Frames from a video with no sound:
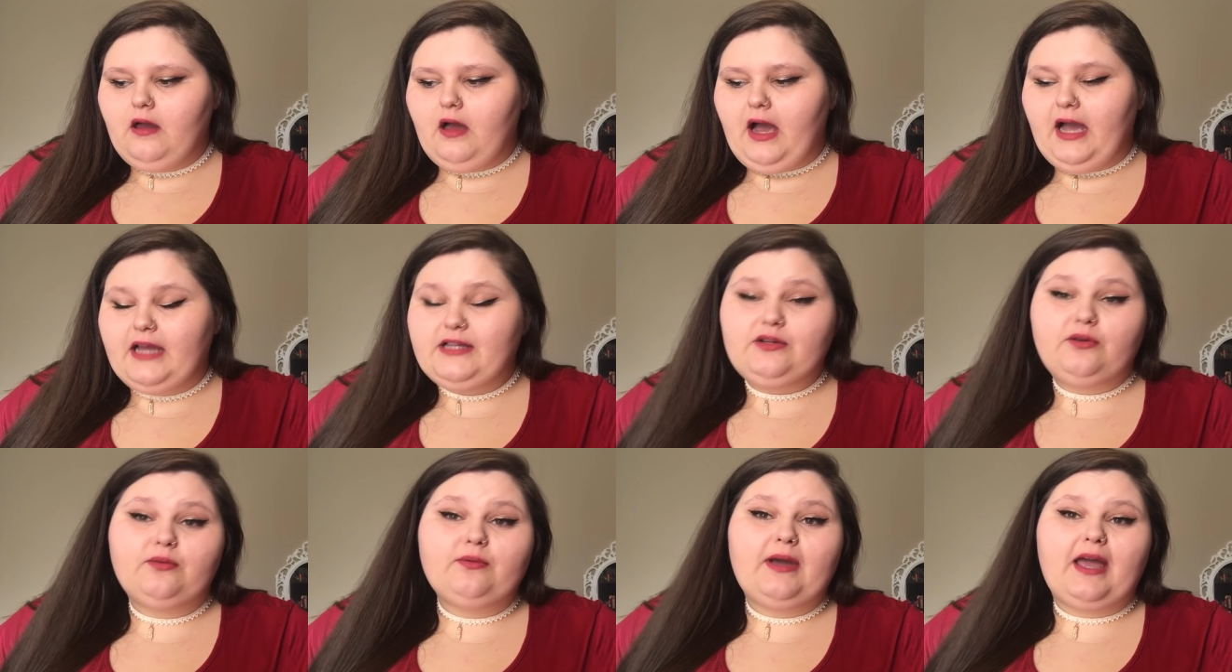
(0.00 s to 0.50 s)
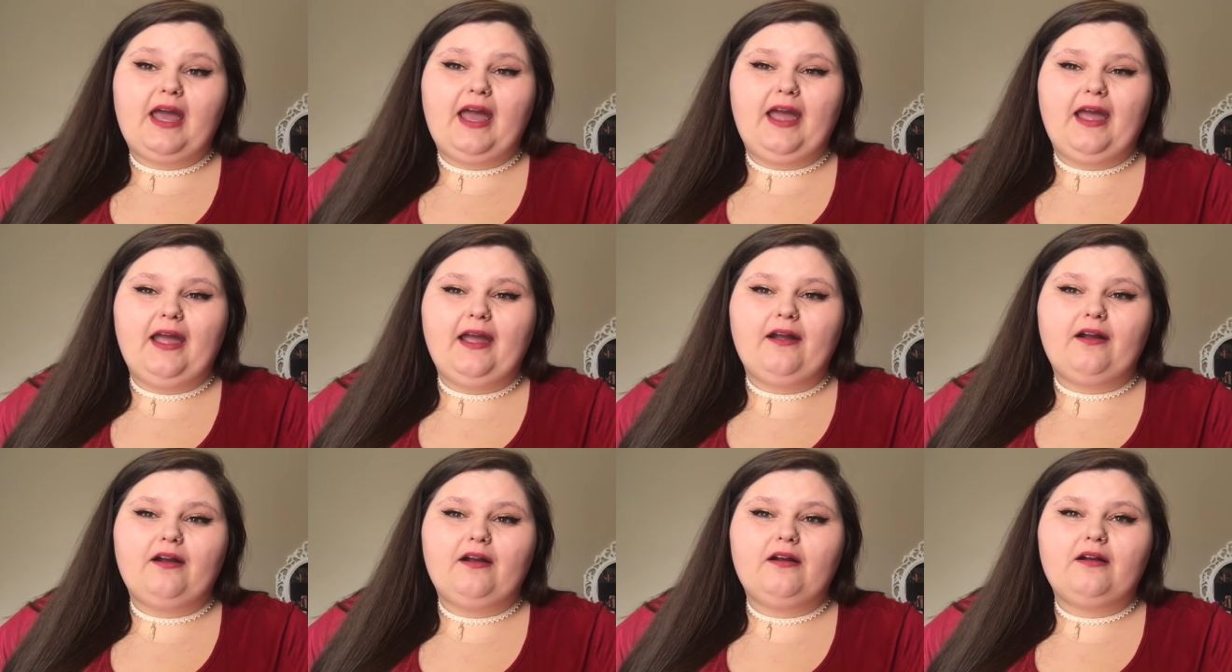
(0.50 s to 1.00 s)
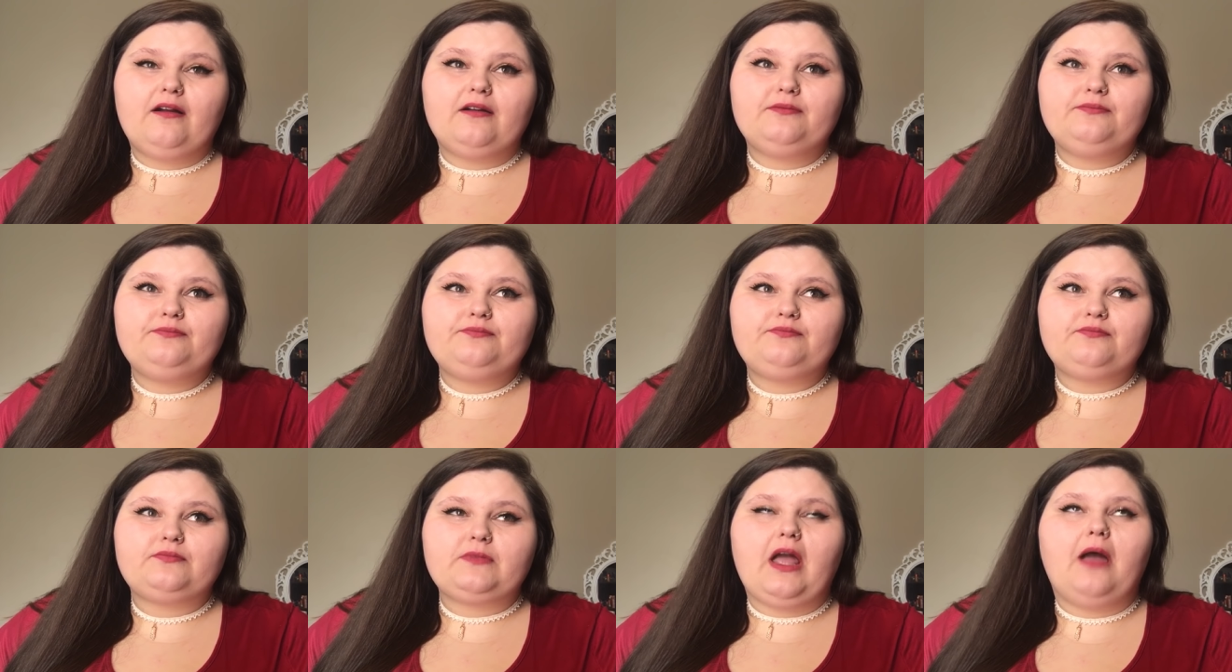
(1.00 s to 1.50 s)
I don't care.
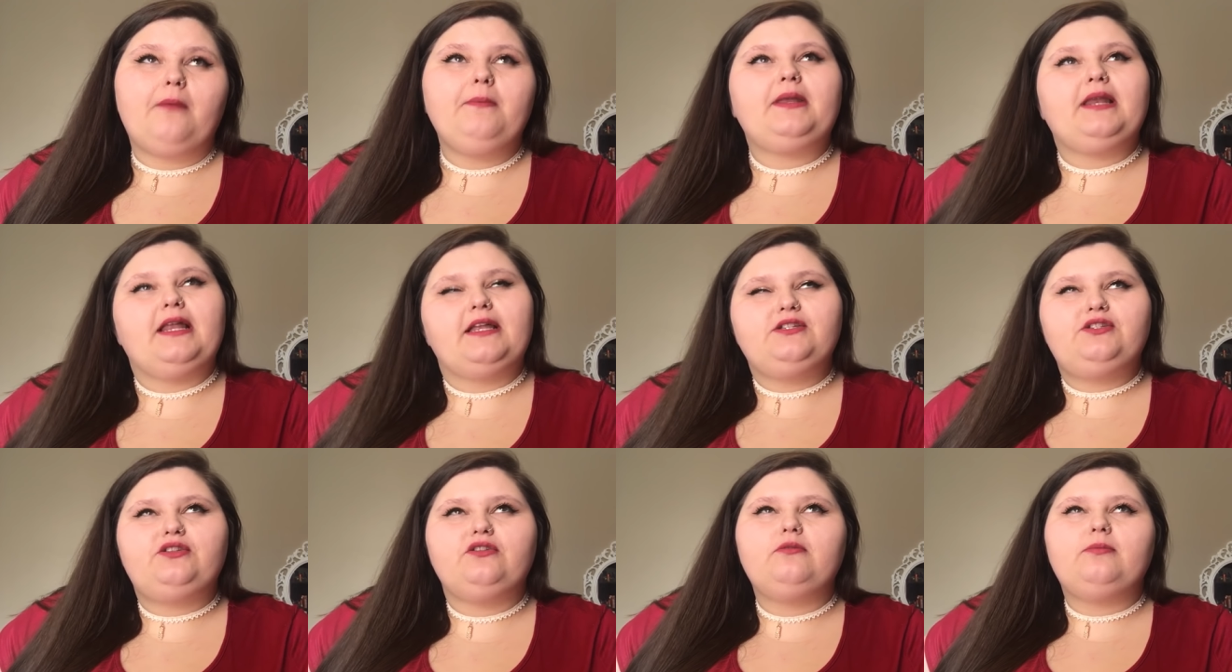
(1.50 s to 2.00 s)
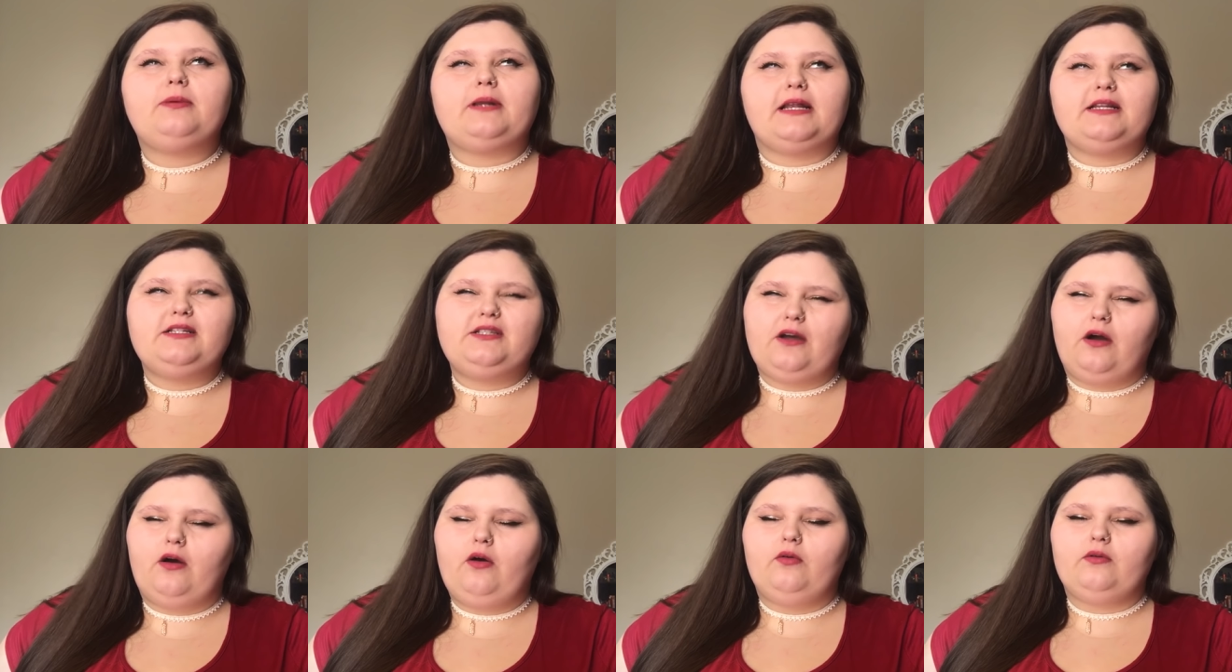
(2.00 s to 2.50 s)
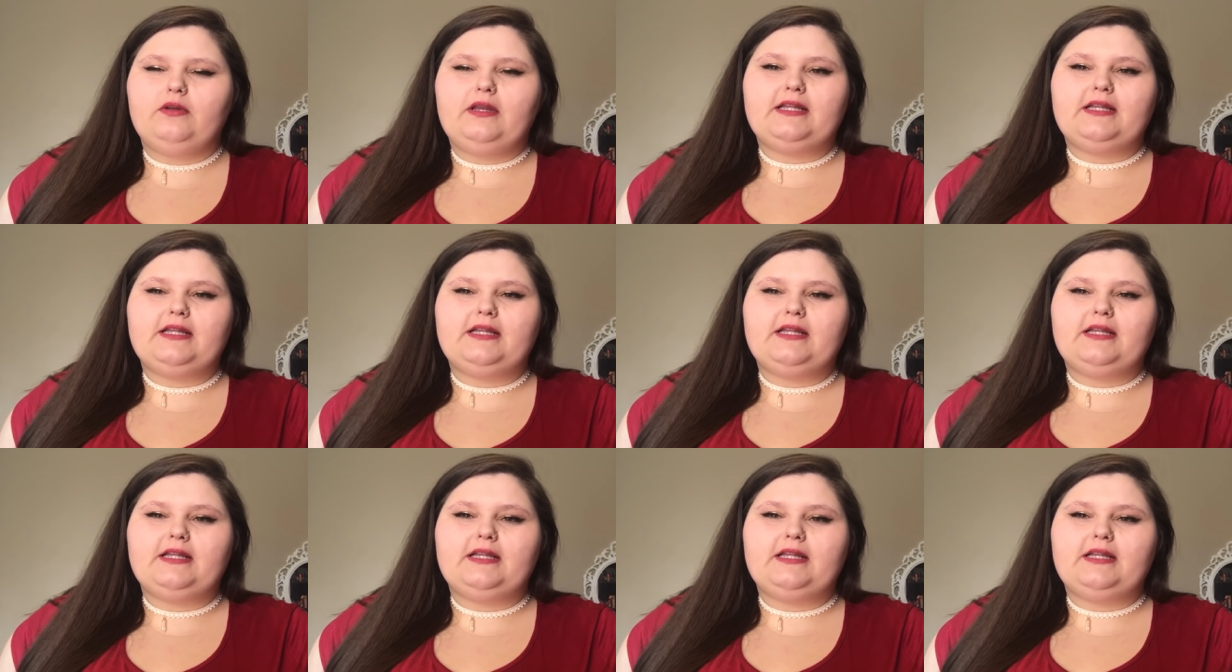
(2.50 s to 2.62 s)
I mean, I do, but I don't.